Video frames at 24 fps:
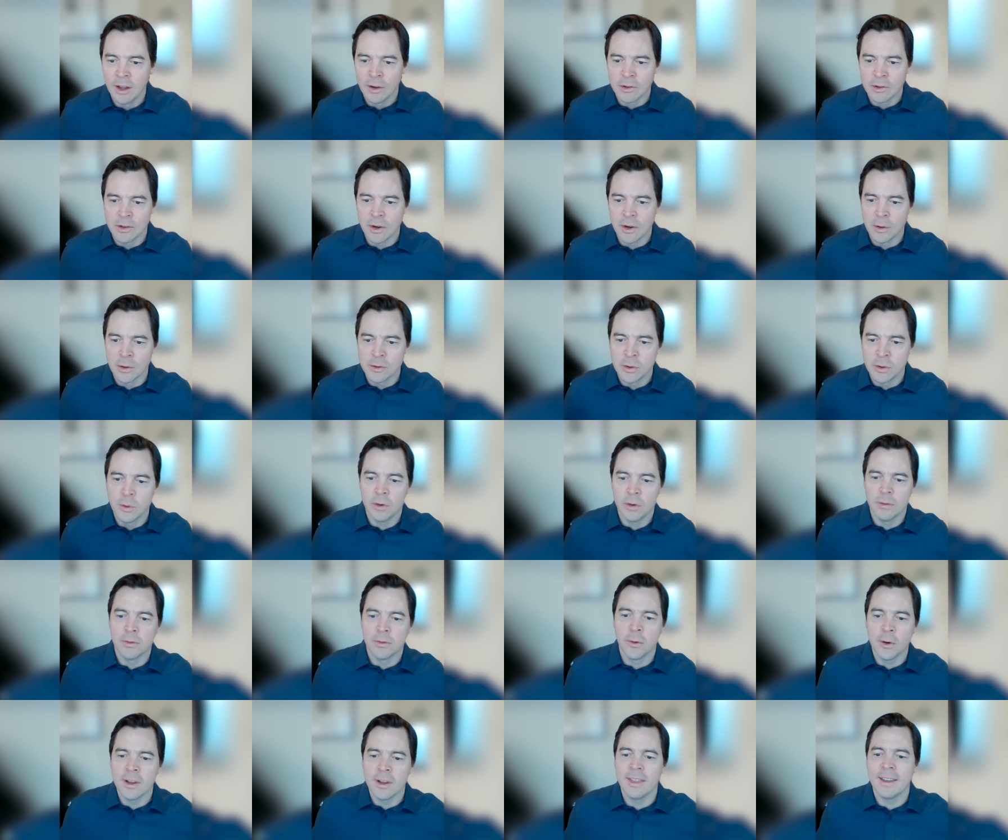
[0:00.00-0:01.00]
So to
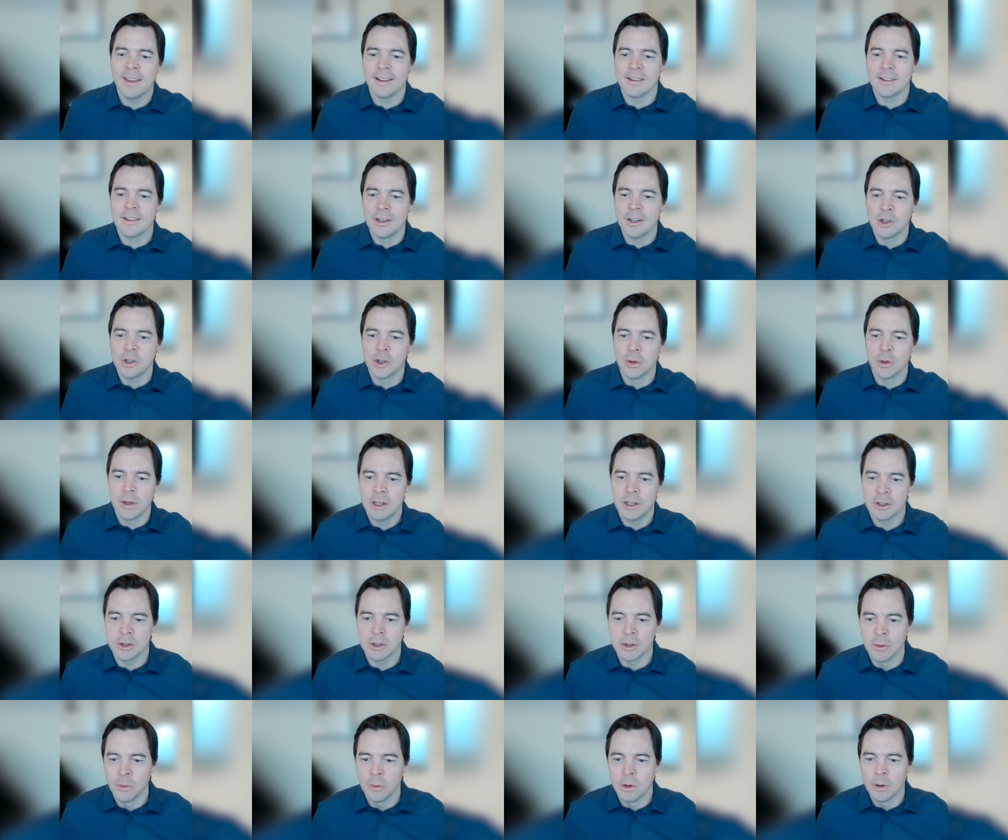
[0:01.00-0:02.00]
avoid that
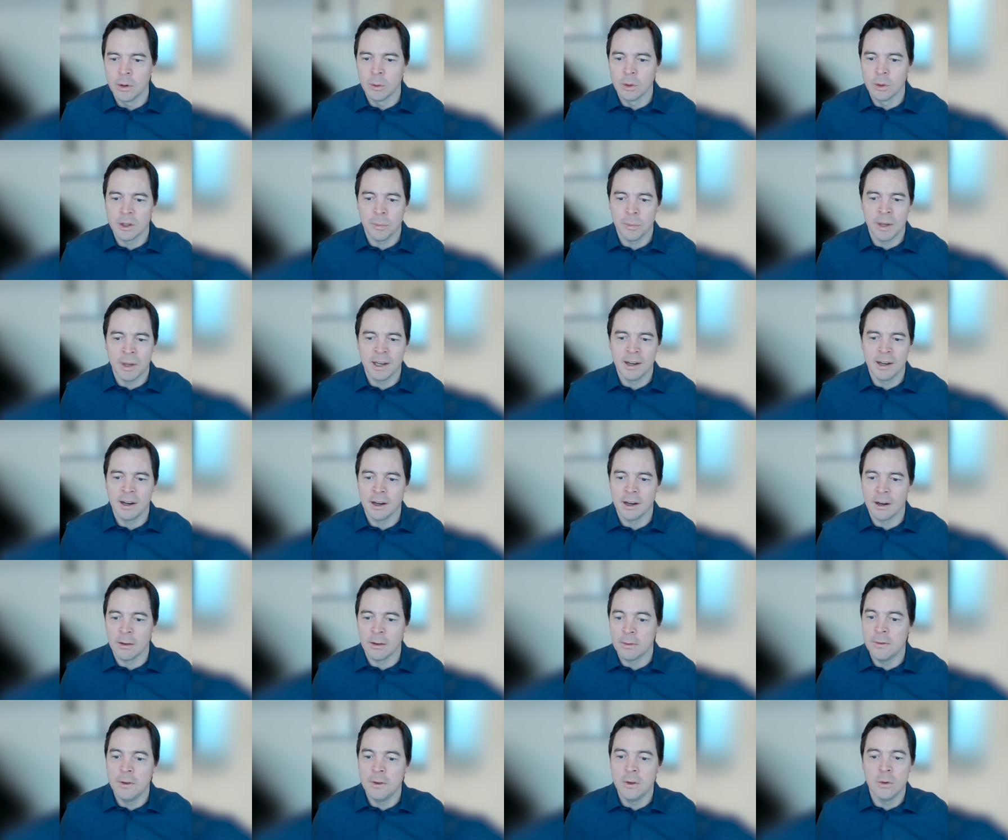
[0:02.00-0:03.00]
situation where we're dependent on
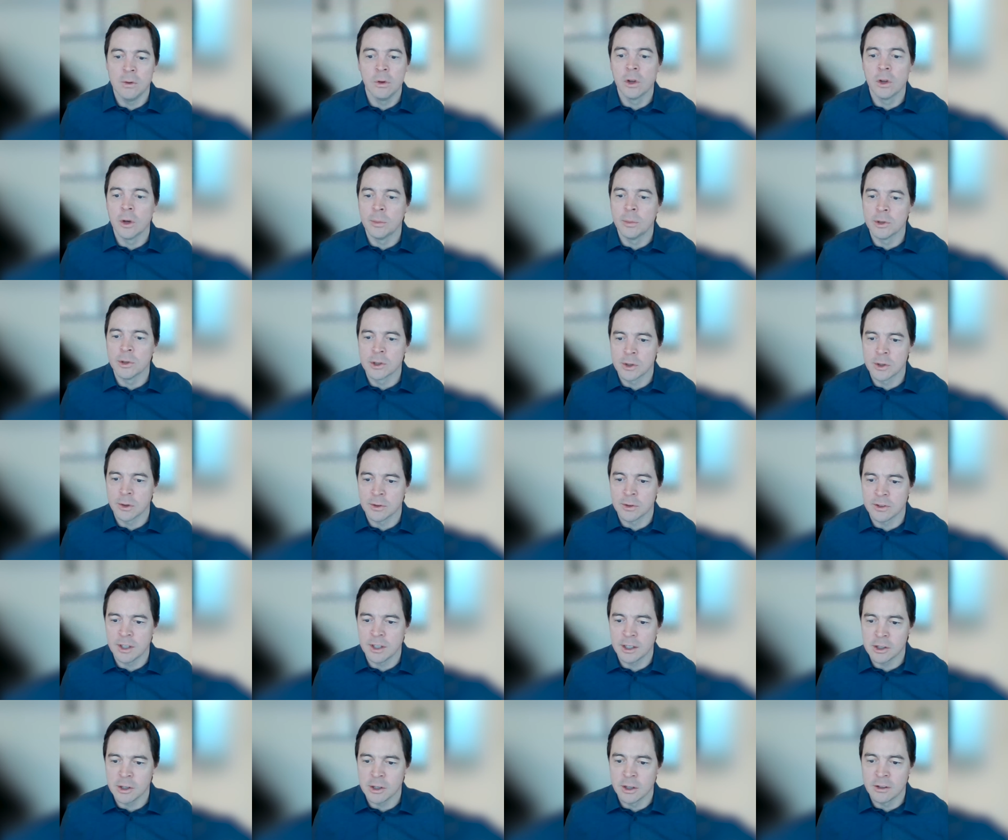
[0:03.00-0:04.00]
a few global
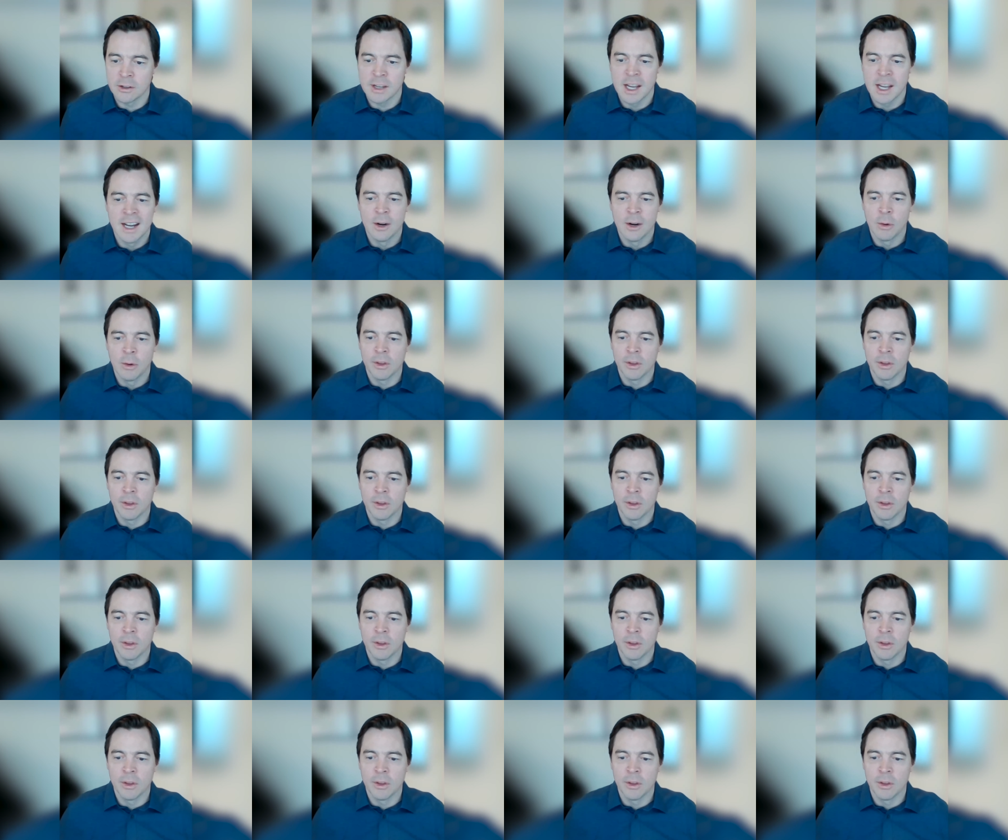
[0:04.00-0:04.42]
jurisdictions,